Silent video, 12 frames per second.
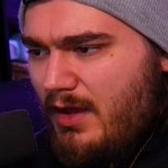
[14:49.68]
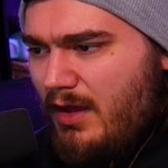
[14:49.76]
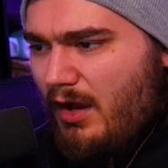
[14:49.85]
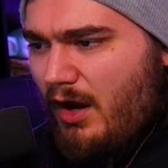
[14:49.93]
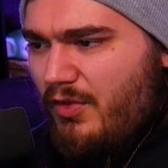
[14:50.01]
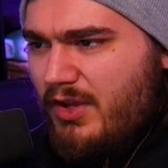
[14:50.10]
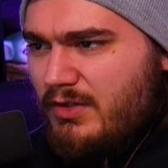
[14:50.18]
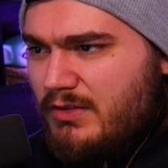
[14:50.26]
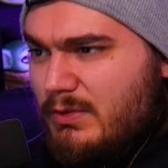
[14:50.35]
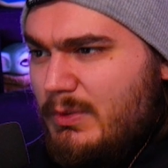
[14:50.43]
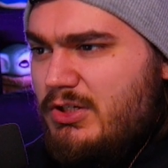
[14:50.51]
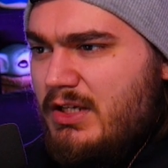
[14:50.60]
Are they going to
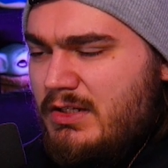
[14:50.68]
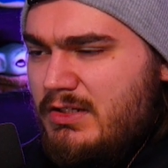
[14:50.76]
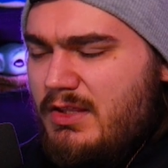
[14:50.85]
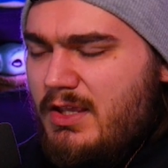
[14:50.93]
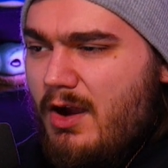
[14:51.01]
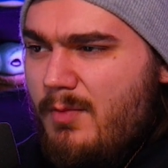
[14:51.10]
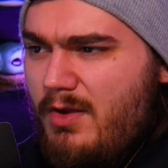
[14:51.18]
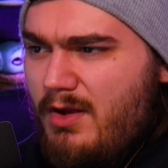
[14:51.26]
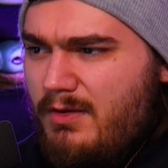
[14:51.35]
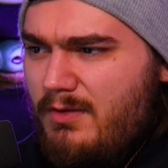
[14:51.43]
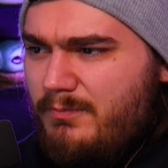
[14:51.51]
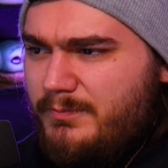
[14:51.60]
switch into the
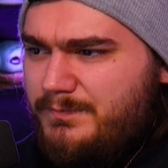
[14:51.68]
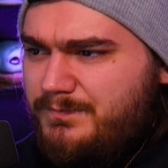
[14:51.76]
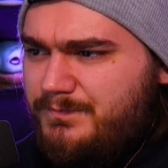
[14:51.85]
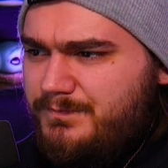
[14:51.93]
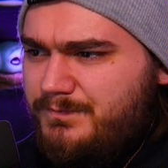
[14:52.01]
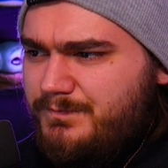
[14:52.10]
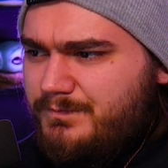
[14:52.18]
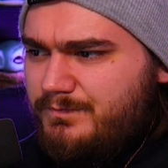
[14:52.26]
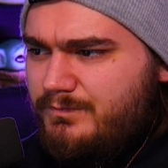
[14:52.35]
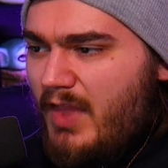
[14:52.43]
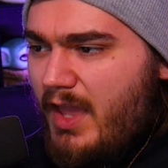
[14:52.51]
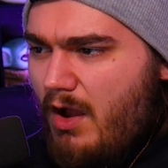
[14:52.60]
Arbok?
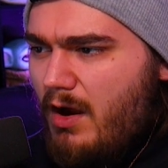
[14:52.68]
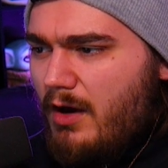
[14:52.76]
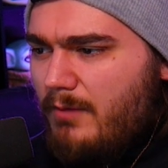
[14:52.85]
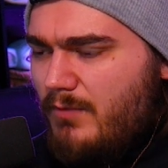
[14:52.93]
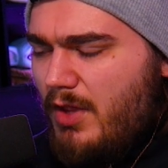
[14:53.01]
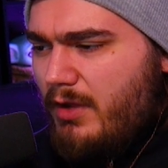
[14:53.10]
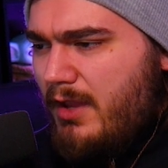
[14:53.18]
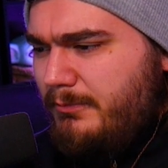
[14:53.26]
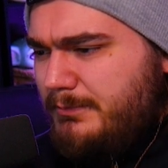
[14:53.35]
They are. Okay.